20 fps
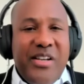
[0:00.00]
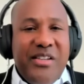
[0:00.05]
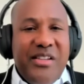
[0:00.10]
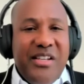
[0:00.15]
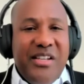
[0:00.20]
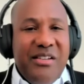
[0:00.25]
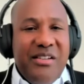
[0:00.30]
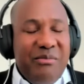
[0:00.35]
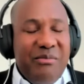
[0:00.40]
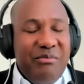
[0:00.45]
are
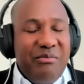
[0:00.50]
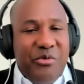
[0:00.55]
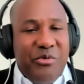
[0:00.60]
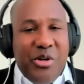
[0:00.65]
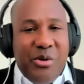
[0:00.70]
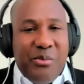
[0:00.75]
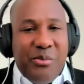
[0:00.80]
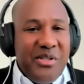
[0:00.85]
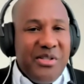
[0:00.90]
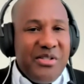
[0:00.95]
the
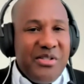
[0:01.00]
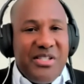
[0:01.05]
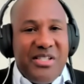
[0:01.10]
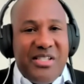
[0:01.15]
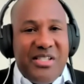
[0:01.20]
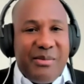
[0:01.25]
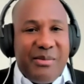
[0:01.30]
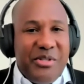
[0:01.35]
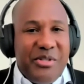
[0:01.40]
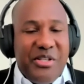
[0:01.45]
normal
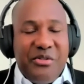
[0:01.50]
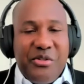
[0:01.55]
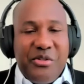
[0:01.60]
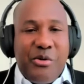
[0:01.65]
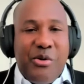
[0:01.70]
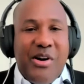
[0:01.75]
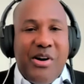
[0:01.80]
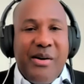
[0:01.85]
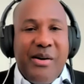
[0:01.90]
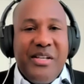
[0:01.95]
substance
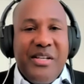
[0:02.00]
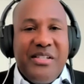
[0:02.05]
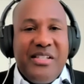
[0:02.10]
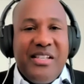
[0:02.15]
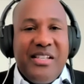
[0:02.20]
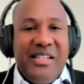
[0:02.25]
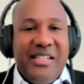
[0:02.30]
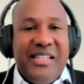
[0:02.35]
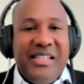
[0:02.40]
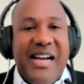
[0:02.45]
requirements
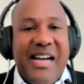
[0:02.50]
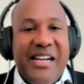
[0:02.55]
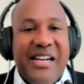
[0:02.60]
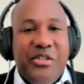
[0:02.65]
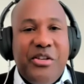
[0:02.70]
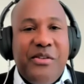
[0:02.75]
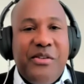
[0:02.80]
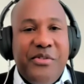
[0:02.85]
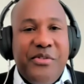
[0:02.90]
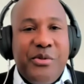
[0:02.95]
that the
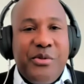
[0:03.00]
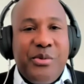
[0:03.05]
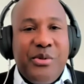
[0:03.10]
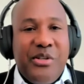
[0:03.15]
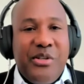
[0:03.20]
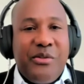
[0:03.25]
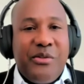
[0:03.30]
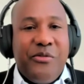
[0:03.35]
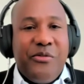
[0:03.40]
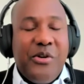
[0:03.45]
tax office
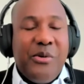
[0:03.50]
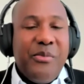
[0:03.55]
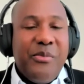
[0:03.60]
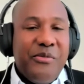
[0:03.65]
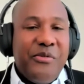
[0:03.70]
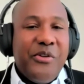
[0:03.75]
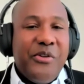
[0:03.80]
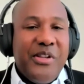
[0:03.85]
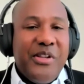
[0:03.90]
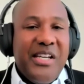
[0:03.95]
would look for
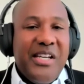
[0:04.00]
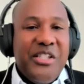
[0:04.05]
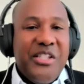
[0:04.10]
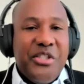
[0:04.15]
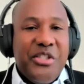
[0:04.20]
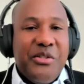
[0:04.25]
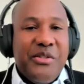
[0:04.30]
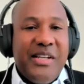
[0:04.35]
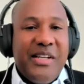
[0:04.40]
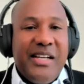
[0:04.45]
before they
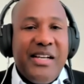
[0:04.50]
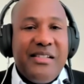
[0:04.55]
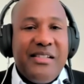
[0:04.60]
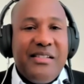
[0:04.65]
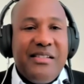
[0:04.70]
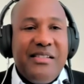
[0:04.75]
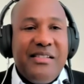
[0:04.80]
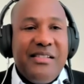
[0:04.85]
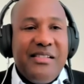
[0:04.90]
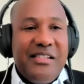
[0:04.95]
issue that
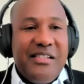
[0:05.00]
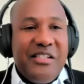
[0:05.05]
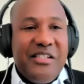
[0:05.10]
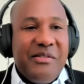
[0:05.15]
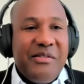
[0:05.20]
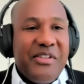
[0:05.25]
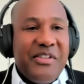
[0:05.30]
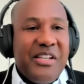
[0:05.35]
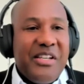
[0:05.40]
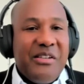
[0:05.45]

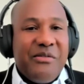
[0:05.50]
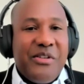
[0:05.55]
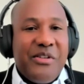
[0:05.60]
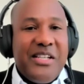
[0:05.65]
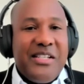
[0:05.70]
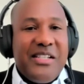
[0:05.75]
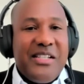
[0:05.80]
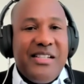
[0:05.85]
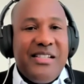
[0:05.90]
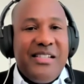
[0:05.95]
certificate of residence?